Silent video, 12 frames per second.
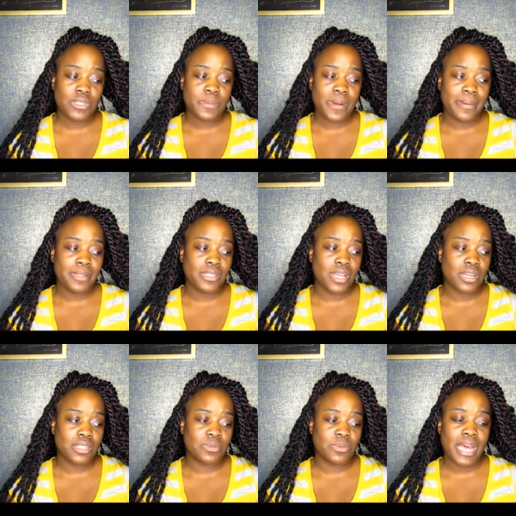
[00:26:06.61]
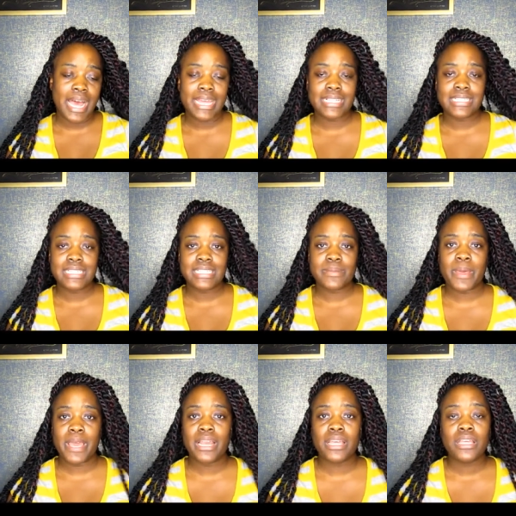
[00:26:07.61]
It's probably longer than what I
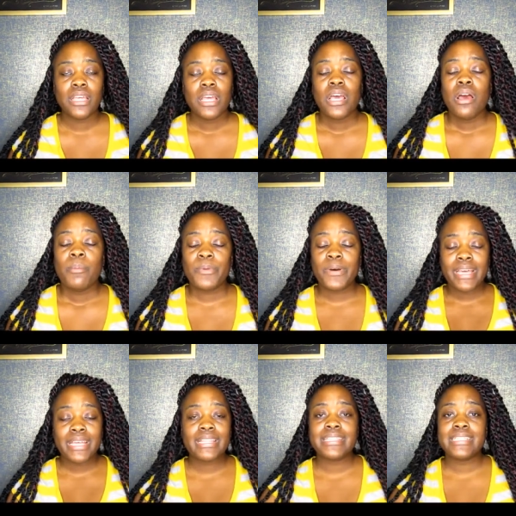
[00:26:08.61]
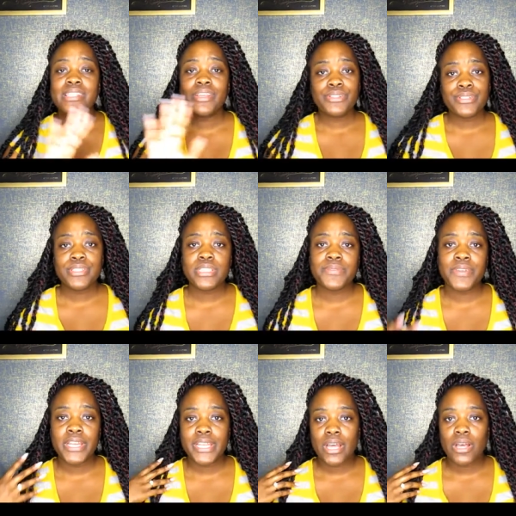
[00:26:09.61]
anticipated, but this concludes the
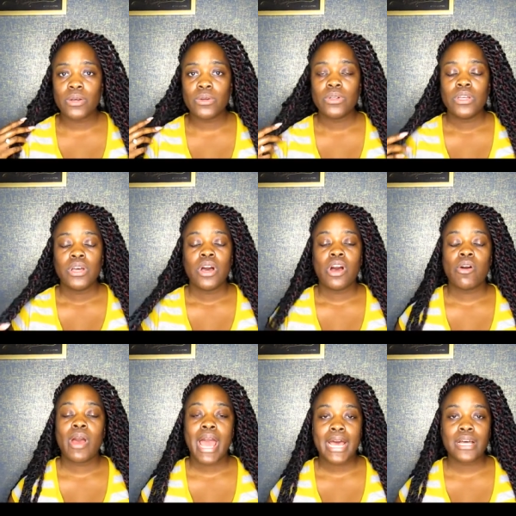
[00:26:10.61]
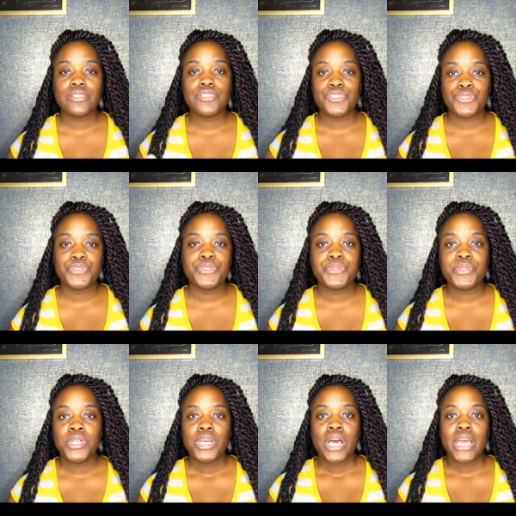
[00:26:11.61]
video on how to
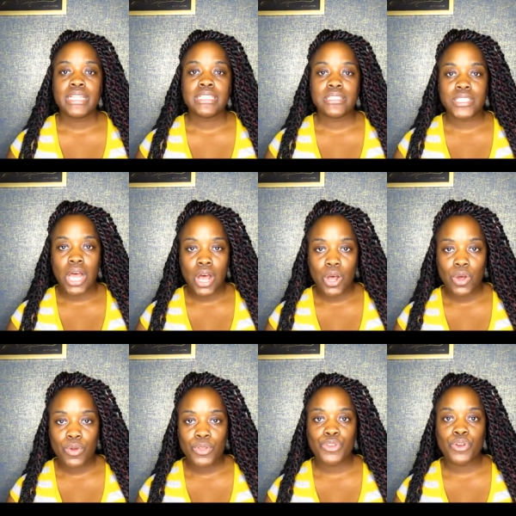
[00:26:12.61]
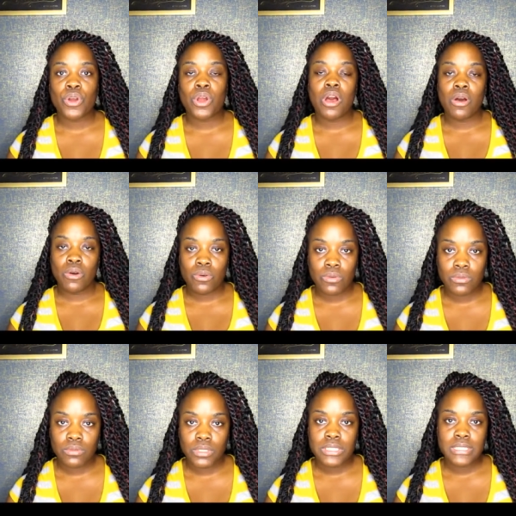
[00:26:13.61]
install your
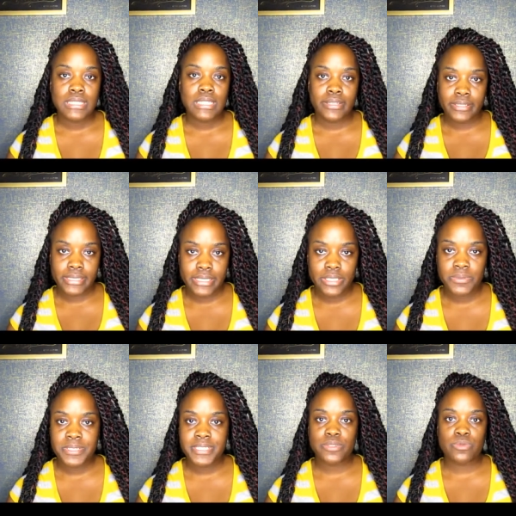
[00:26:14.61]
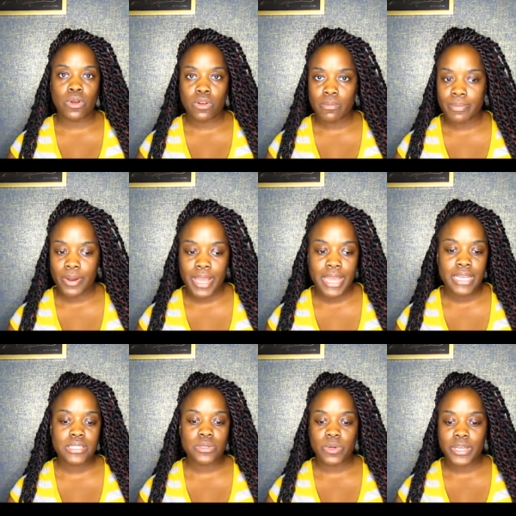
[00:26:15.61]
own Seneglese twist, rope
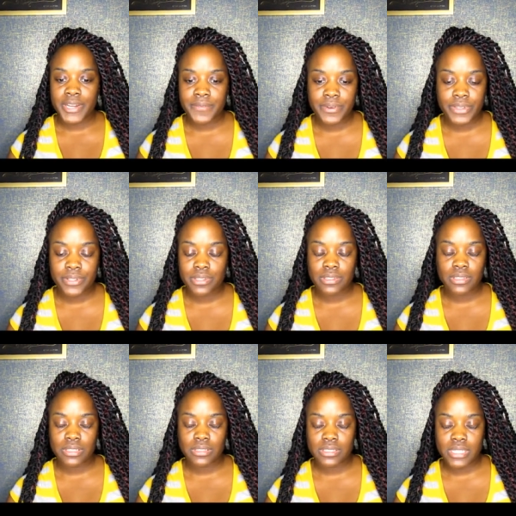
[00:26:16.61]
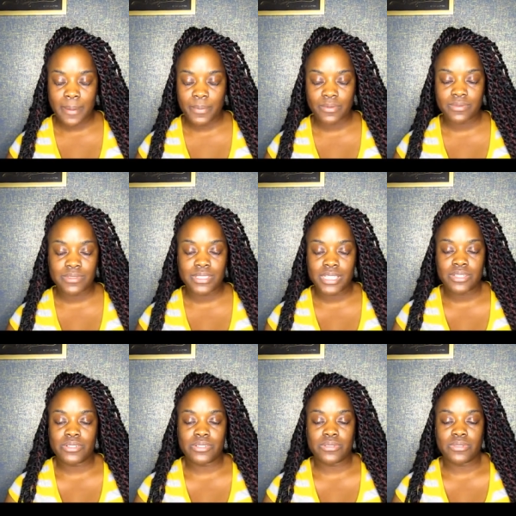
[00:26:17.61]
braids, or whatever type of
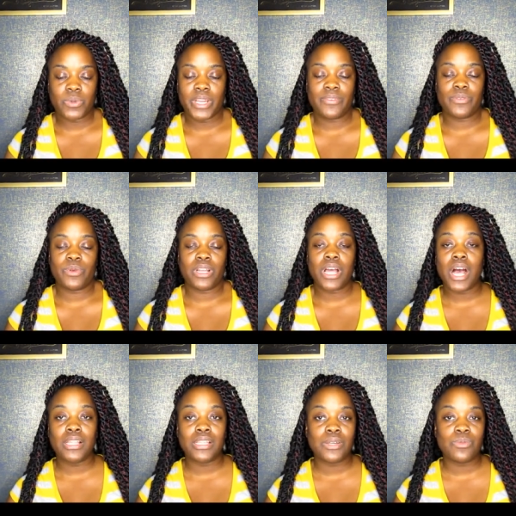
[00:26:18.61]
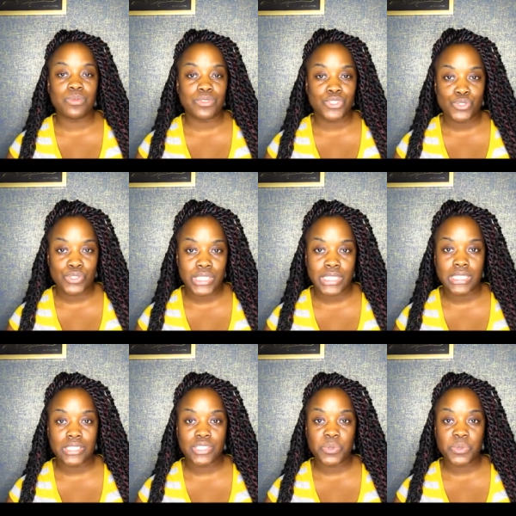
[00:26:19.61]
deal, whatever you want to call it, using the